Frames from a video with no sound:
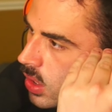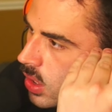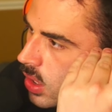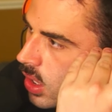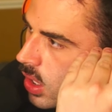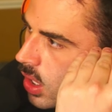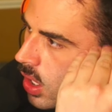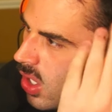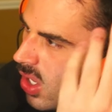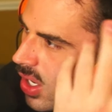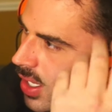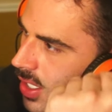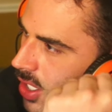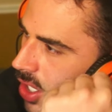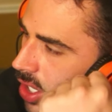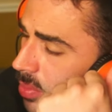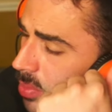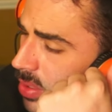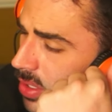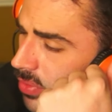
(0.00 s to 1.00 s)
oh, I
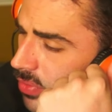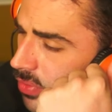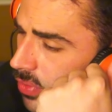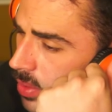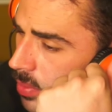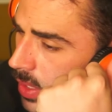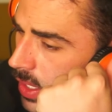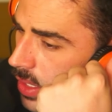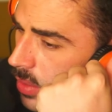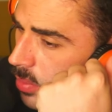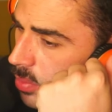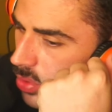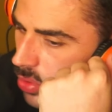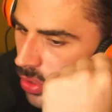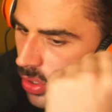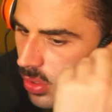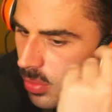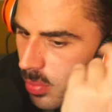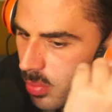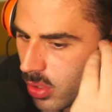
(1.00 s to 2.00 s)
got to be in front of my
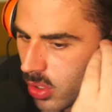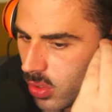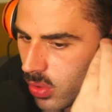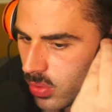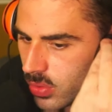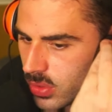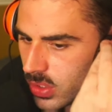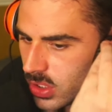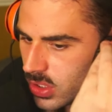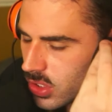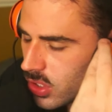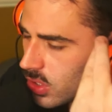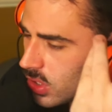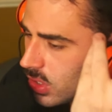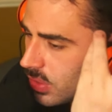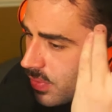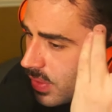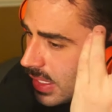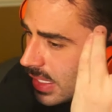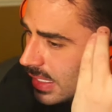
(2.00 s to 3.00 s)
computer. Bro, just turn
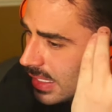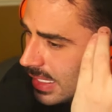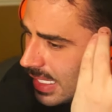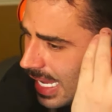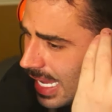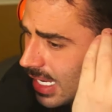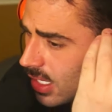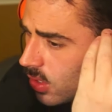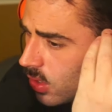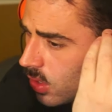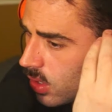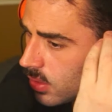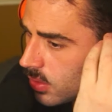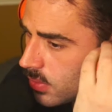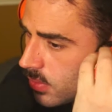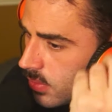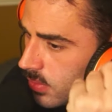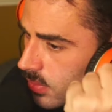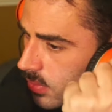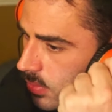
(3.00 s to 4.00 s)
your fucking data on.
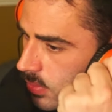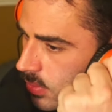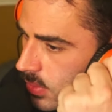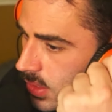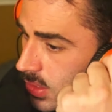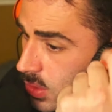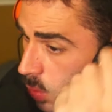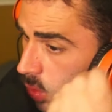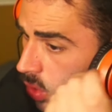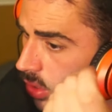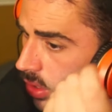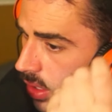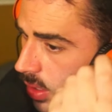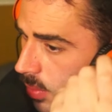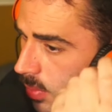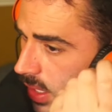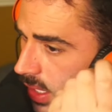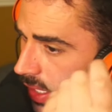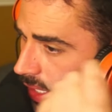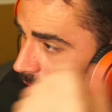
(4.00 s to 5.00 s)
It's worth the
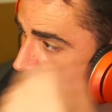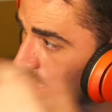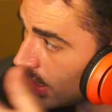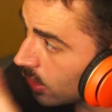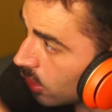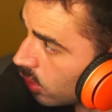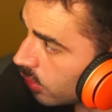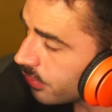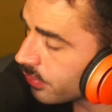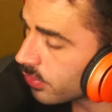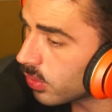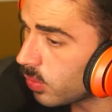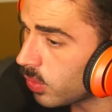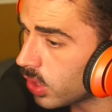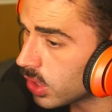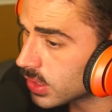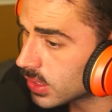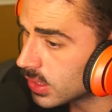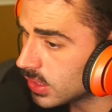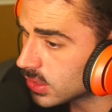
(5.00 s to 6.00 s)
money and go for a
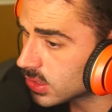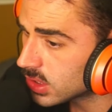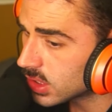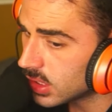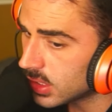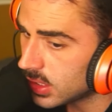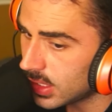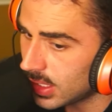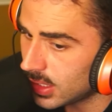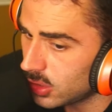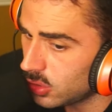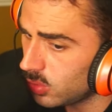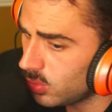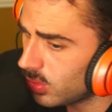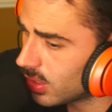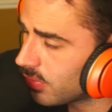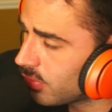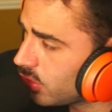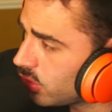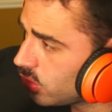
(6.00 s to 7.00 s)
walk in the sun and do
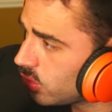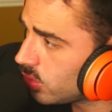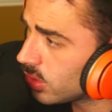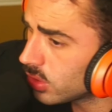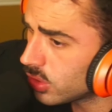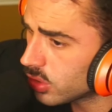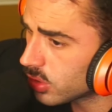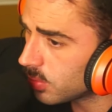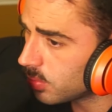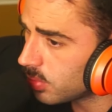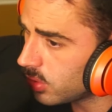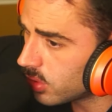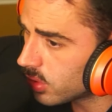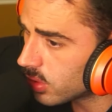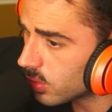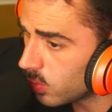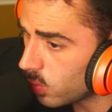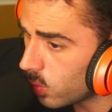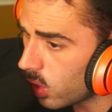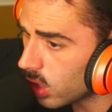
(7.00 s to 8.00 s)
whatever you're doing on your
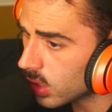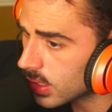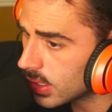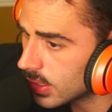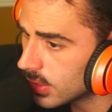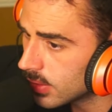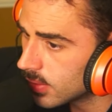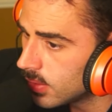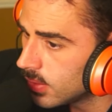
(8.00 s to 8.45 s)
computer walking.